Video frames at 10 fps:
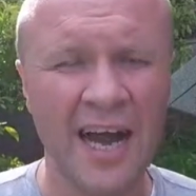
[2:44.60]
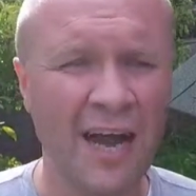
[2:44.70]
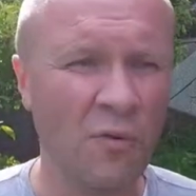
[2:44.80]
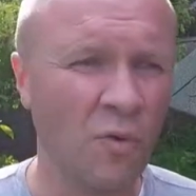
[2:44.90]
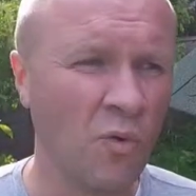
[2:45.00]

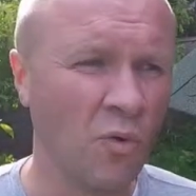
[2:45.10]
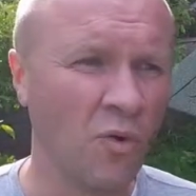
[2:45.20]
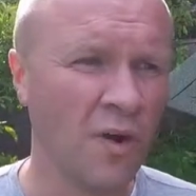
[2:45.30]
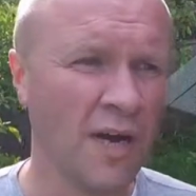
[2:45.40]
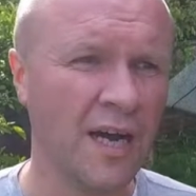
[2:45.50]

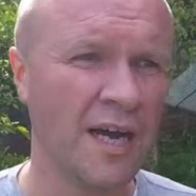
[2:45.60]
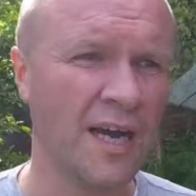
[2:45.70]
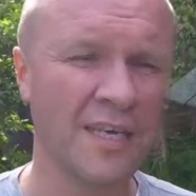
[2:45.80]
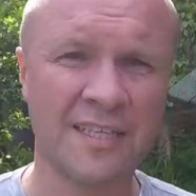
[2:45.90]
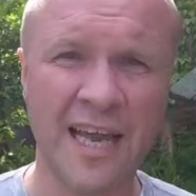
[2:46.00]
or
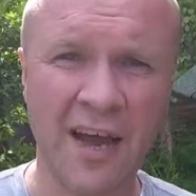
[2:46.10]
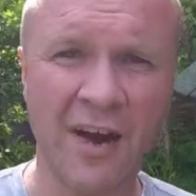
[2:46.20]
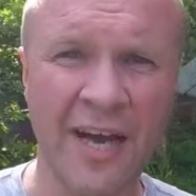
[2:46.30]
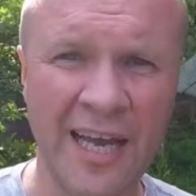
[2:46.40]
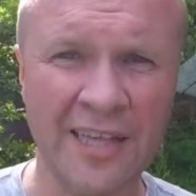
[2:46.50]
say
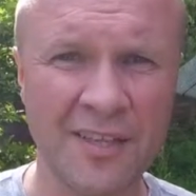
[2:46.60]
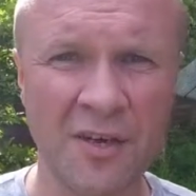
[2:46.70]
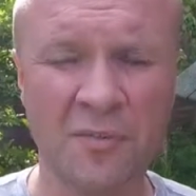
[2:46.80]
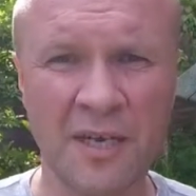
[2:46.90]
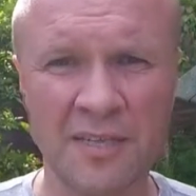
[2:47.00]
hi in the
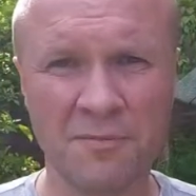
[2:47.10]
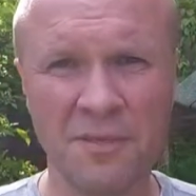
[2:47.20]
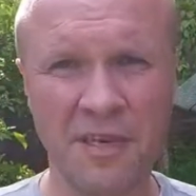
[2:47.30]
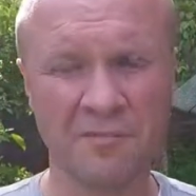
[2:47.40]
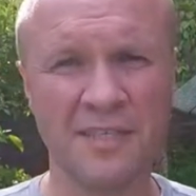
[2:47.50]
comments?
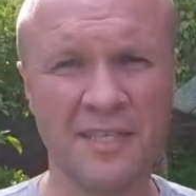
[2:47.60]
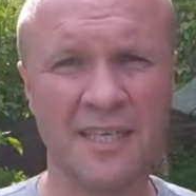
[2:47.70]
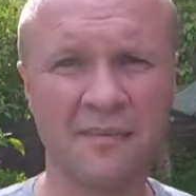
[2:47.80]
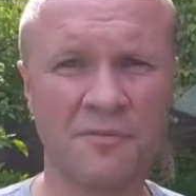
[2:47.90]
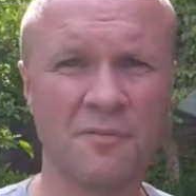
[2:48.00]
It'd be lovely to
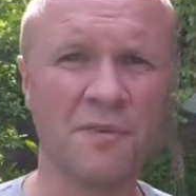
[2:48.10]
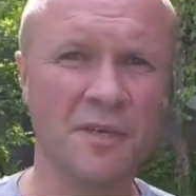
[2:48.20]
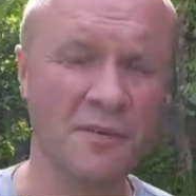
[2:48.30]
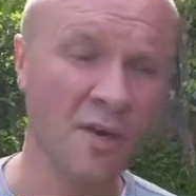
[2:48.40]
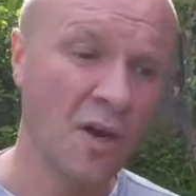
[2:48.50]
hear from
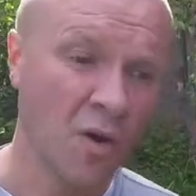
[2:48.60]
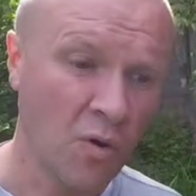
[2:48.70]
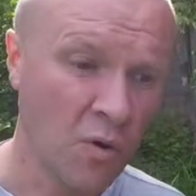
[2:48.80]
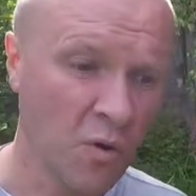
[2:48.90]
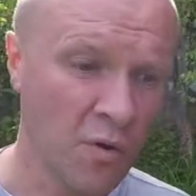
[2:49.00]
you.
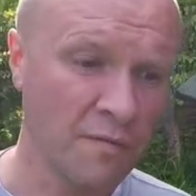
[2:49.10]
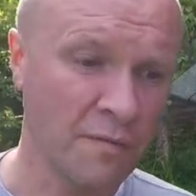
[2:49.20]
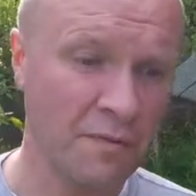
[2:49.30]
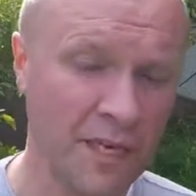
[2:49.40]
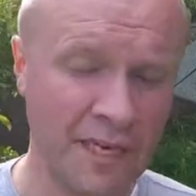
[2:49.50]
Or
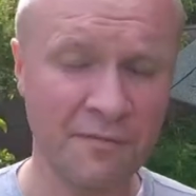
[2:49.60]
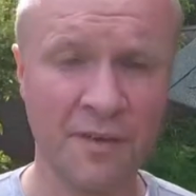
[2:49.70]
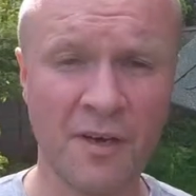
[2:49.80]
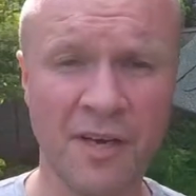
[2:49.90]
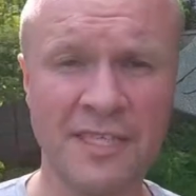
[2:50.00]
if you're feeling
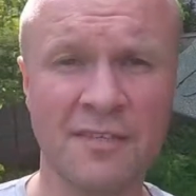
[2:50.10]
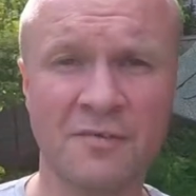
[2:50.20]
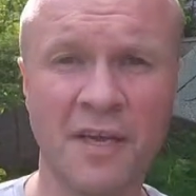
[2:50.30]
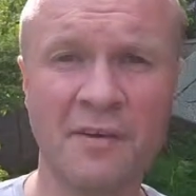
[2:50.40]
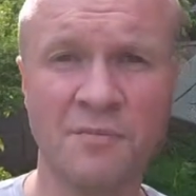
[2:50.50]
even kinder,
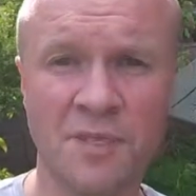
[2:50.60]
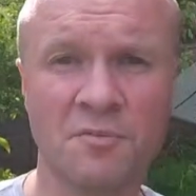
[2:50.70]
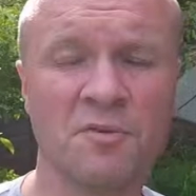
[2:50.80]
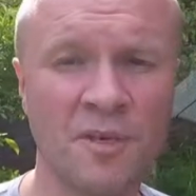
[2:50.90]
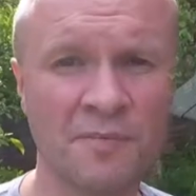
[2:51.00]
if you haven't
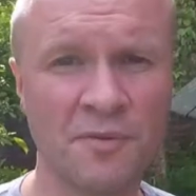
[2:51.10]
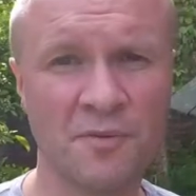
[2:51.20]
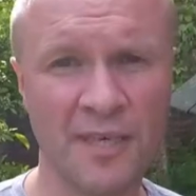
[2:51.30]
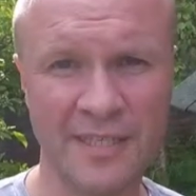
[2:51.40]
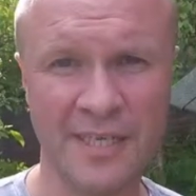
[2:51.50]
subscribed
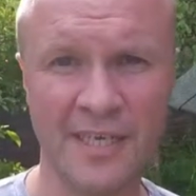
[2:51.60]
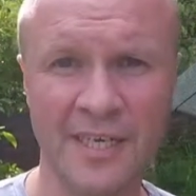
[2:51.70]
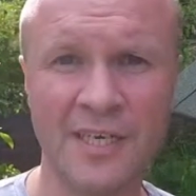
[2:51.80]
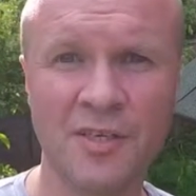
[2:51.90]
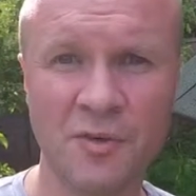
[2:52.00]
already,
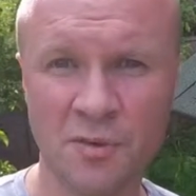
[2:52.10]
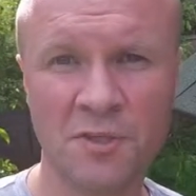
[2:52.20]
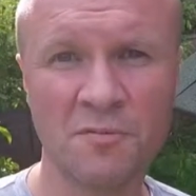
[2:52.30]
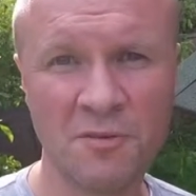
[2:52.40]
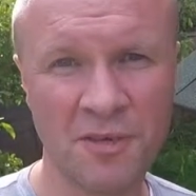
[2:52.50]
your
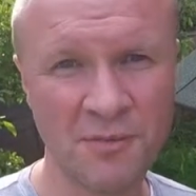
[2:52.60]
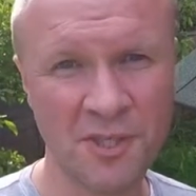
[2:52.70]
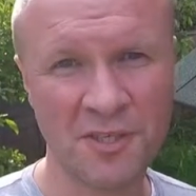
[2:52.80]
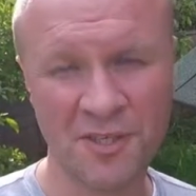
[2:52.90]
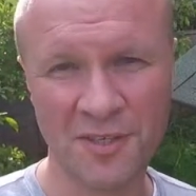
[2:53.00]

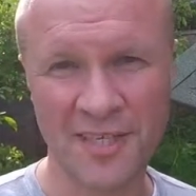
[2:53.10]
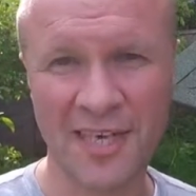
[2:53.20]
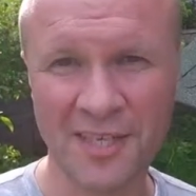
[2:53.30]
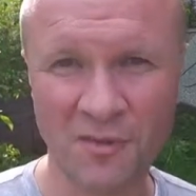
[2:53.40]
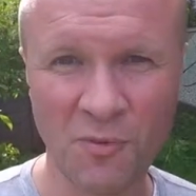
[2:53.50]
subscription could
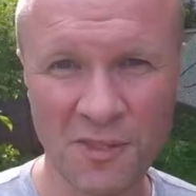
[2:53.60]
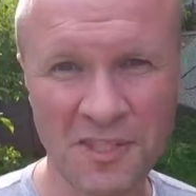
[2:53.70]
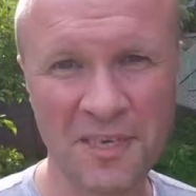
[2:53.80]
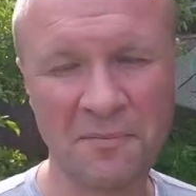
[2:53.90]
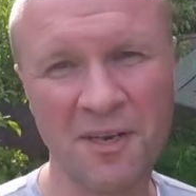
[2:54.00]
take us one
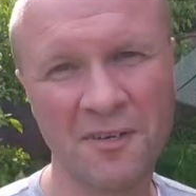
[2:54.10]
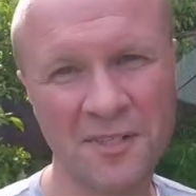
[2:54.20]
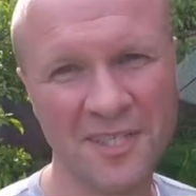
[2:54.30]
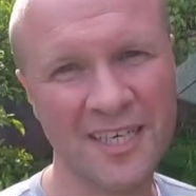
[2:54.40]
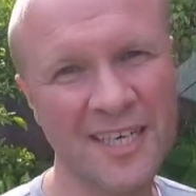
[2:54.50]
step
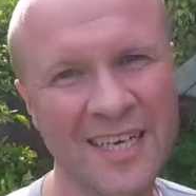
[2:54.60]
closer